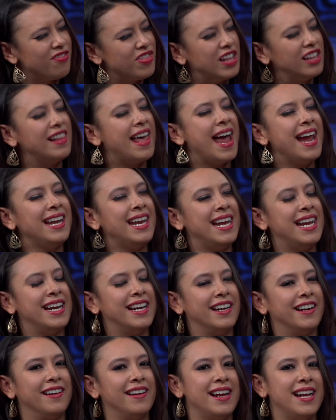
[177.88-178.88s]
The line
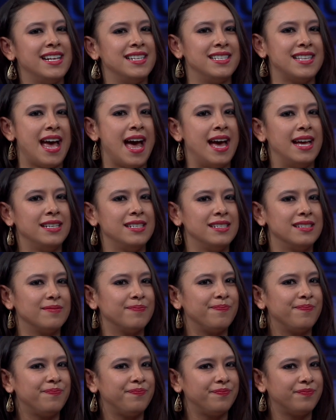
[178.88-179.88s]
here is that
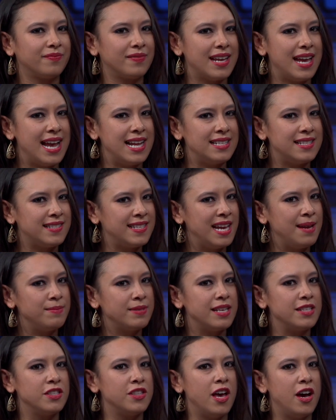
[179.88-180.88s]
it seems
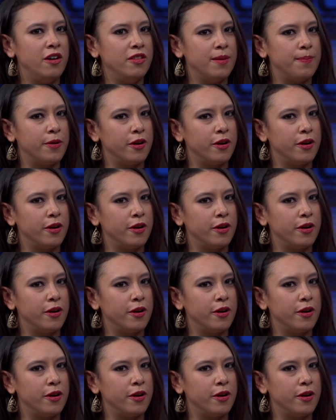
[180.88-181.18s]
as though the